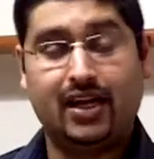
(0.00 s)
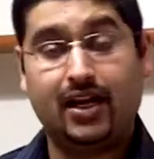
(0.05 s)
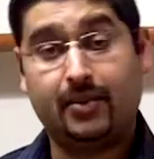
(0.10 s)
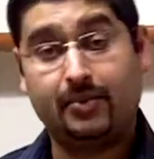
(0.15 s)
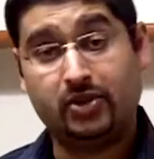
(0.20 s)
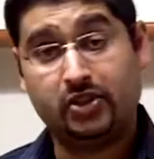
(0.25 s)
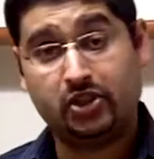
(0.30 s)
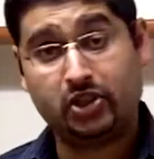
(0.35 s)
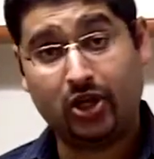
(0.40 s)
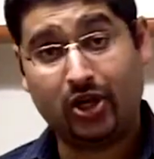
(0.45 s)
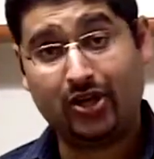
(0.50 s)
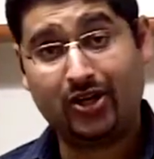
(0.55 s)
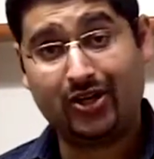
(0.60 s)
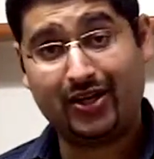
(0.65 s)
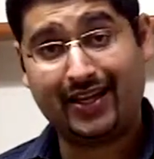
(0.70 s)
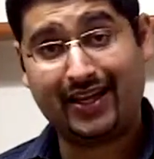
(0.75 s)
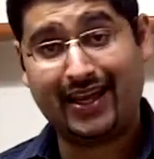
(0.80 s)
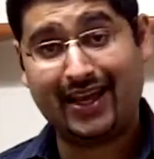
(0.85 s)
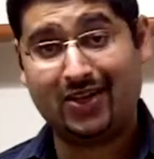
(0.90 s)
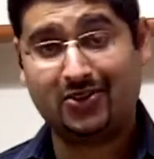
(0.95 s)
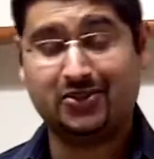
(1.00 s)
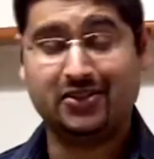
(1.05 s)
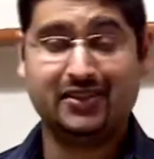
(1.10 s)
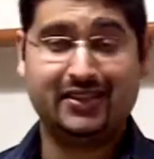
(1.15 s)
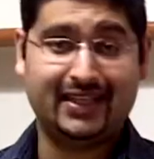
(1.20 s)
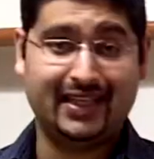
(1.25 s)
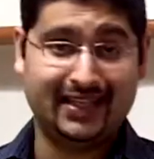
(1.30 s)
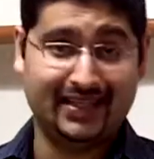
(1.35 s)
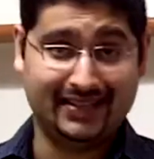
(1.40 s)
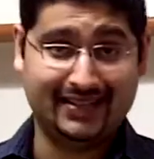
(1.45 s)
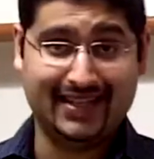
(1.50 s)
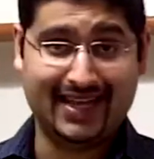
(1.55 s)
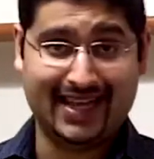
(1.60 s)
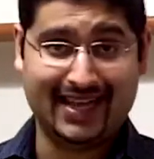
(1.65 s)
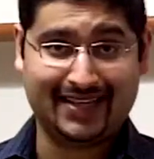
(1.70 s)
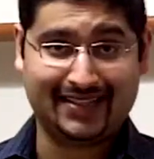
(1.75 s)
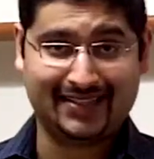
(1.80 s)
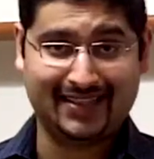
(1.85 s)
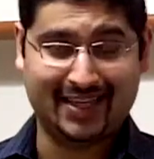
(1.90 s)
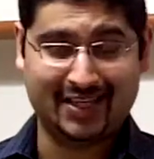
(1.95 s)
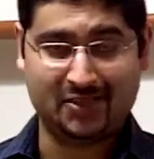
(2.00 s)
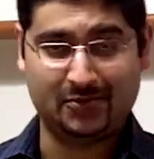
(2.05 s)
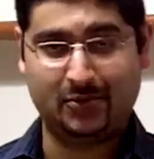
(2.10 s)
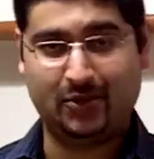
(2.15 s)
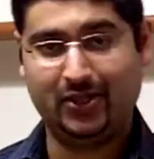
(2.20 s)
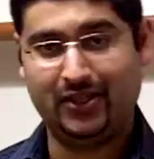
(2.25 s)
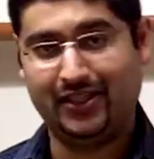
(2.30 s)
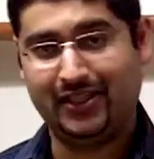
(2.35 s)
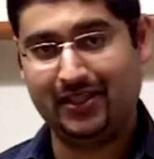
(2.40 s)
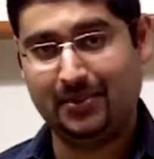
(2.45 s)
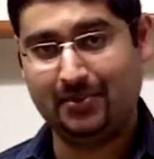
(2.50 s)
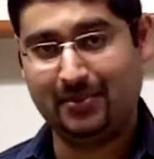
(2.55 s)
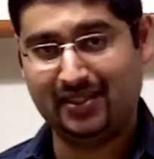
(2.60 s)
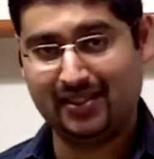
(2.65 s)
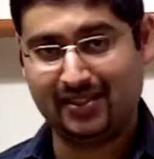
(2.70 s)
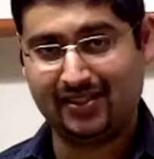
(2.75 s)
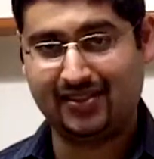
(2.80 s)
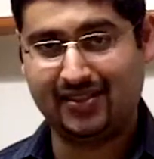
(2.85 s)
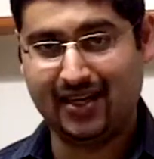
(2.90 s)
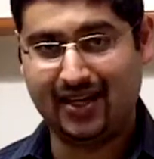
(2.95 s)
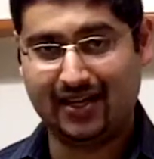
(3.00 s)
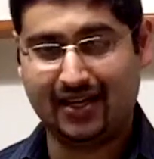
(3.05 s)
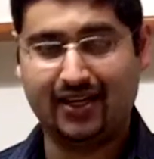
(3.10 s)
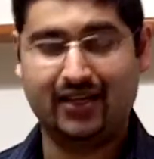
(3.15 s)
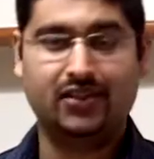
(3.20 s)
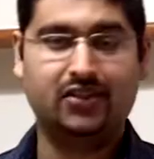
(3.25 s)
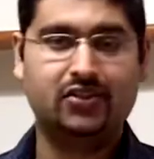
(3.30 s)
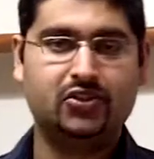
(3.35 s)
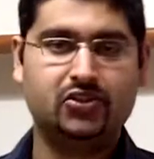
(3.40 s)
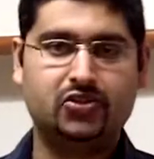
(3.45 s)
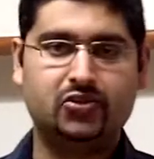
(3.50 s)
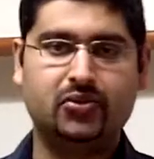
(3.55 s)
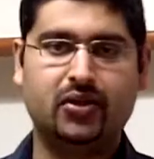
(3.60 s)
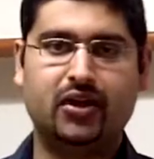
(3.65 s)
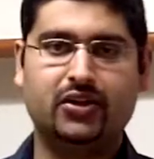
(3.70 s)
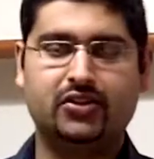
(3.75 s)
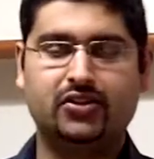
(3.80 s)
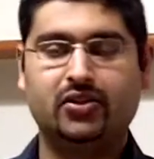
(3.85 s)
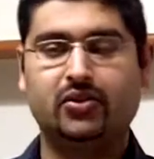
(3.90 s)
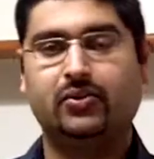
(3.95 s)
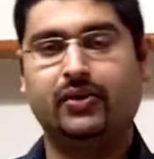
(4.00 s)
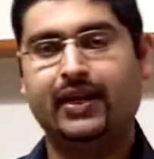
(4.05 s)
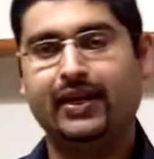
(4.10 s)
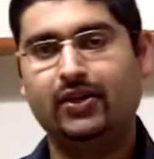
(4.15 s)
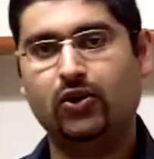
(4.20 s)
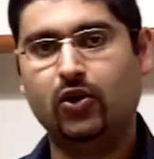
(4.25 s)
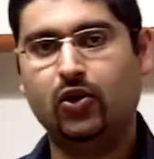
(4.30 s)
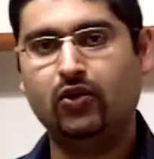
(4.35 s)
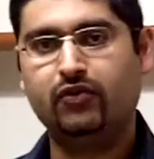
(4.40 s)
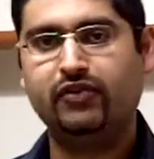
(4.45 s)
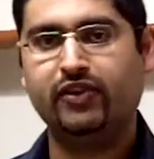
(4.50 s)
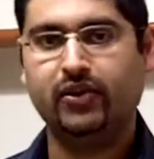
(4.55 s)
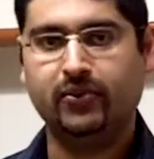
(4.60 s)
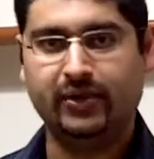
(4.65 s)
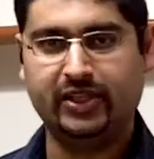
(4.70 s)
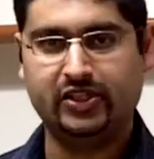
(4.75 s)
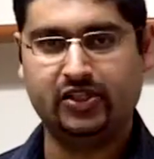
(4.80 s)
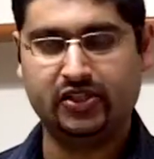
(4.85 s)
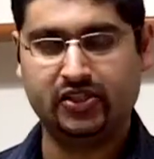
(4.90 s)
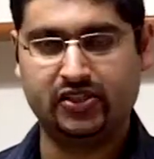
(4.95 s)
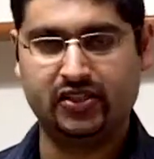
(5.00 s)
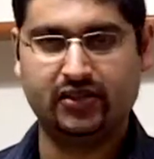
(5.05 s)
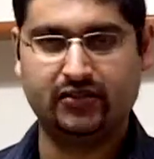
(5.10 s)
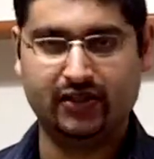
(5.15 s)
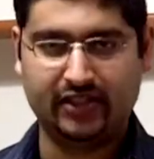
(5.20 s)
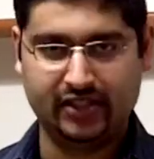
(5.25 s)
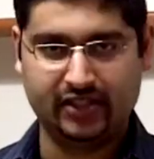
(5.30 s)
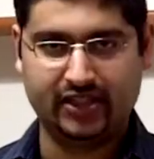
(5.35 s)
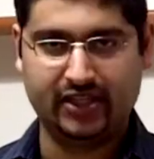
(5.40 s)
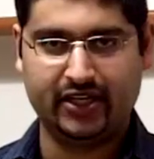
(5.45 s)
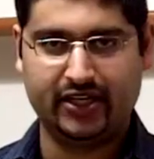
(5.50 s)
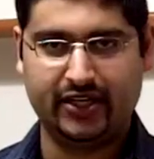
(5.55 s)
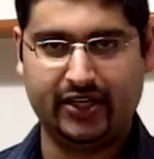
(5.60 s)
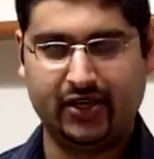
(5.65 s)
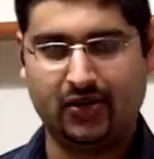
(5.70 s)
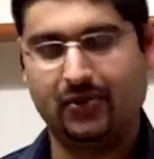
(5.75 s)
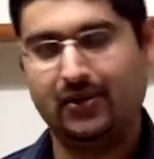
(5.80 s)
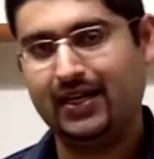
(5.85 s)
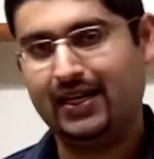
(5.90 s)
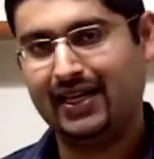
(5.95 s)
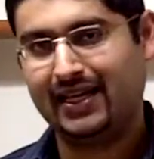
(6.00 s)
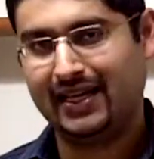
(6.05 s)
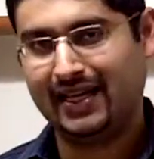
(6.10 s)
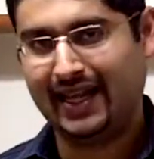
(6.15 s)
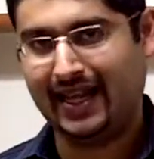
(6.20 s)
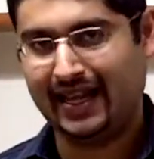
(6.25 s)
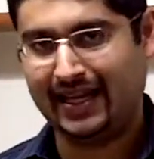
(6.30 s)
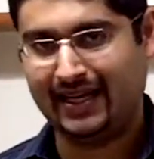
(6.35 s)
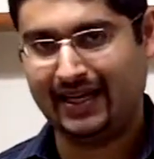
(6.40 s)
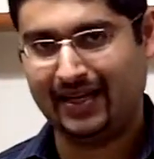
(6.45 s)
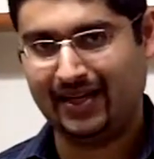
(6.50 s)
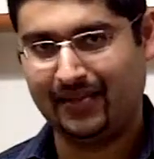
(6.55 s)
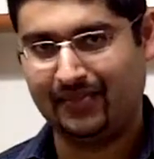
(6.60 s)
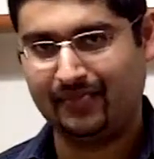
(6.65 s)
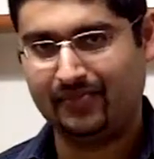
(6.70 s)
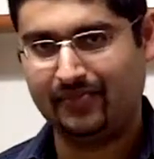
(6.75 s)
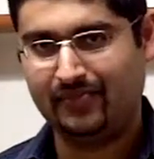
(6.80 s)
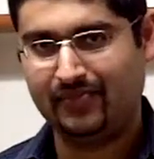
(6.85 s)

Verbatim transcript: I'm a chartered accountant and a tax expert in the Mississauga, Toronto, and Oakville regions of Ontario, Canada.